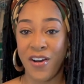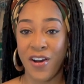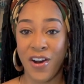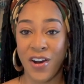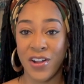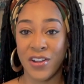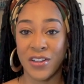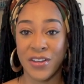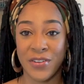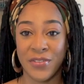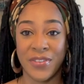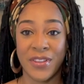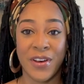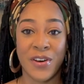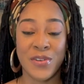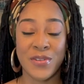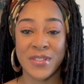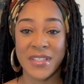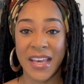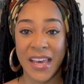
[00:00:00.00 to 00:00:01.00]
all of
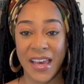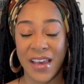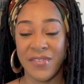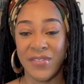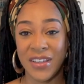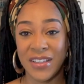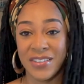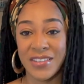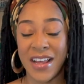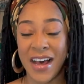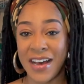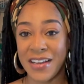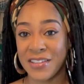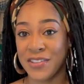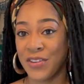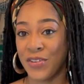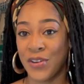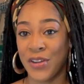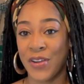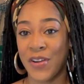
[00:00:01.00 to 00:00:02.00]
those heavy
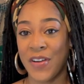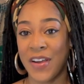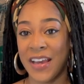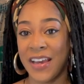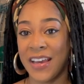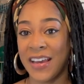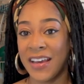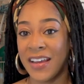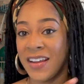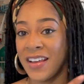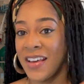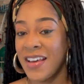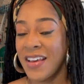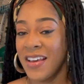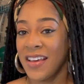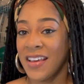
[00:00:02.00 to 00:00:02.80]
locks on your head.